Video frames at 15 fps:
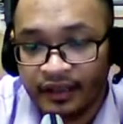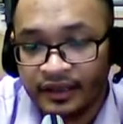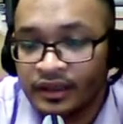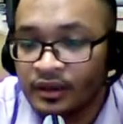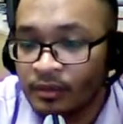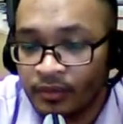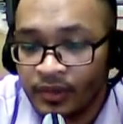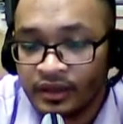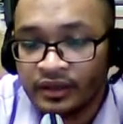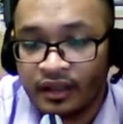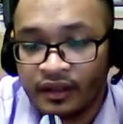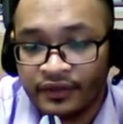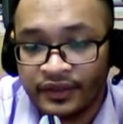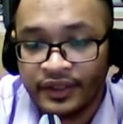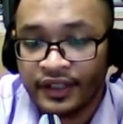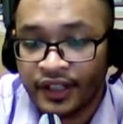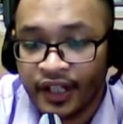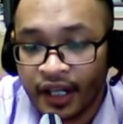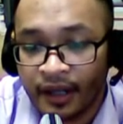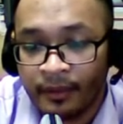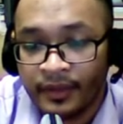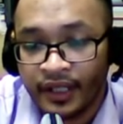So most of the
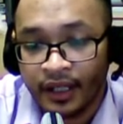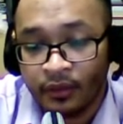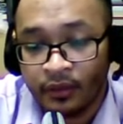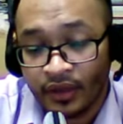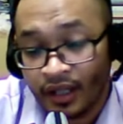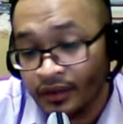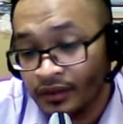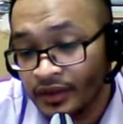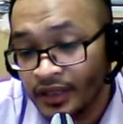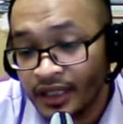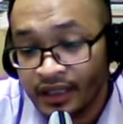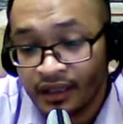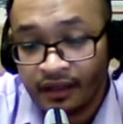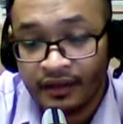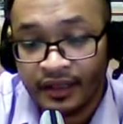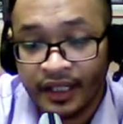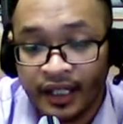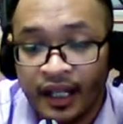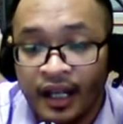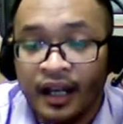RAM that we are using nowadays